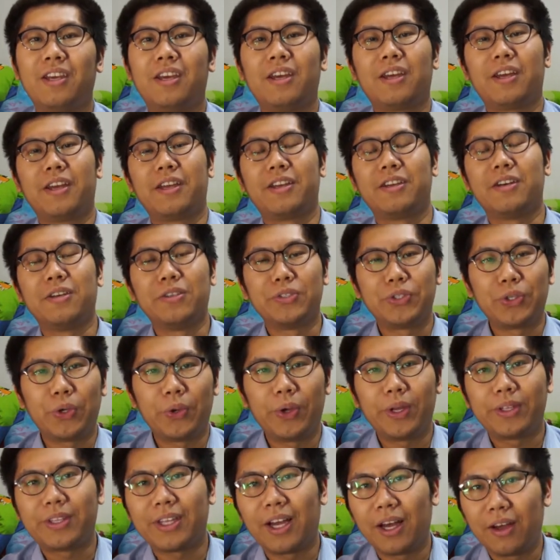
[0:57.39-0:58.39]
Link also
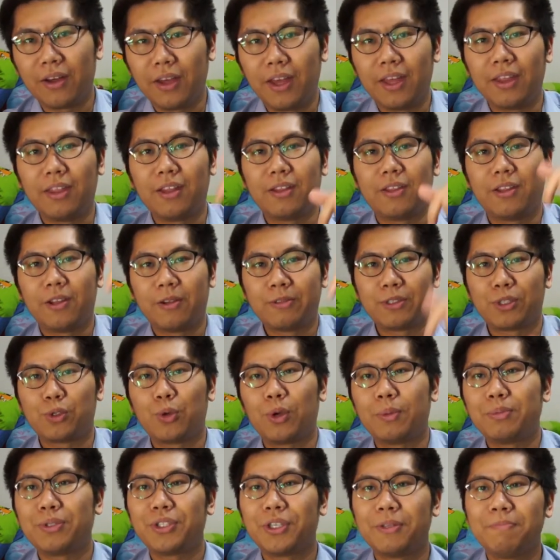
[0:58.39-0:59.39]
down in the
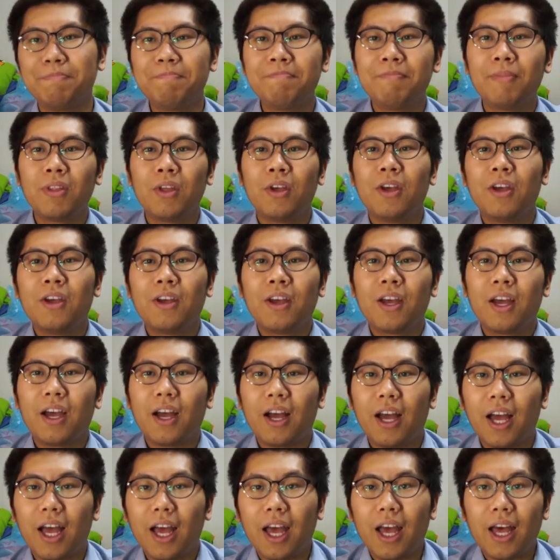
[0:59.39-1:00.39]
description.
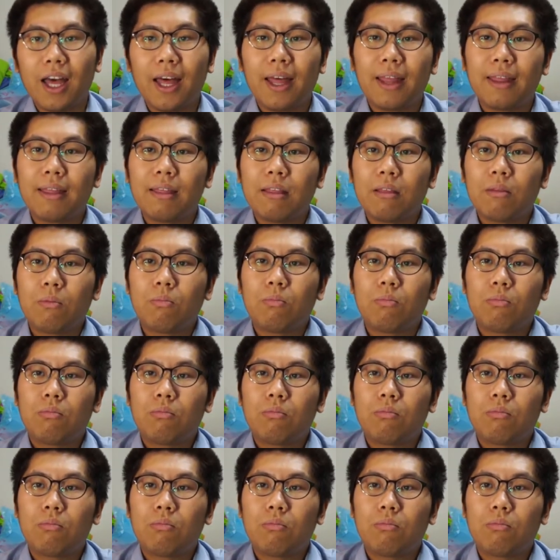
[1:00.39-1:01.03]
And